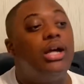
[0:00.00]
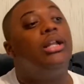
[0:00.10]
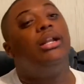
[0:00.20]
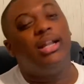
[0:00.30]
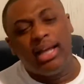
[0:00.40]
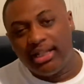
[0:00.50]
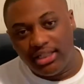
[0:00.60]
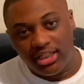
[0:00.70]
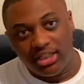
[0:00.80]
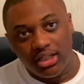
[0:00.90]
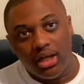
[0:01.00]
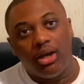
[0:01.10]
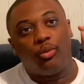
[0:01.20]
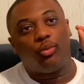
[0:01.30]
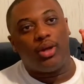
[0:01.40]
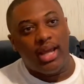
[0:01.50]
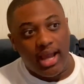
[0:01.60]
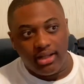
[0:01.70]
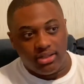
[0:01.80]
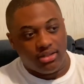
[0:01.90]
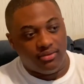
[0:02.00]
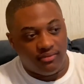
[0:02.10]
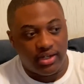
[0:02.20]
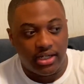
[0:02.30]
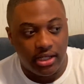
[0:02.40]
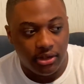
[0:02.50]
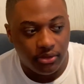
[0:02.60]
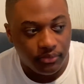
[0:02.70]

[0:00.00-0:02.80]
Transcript: let's react to the video.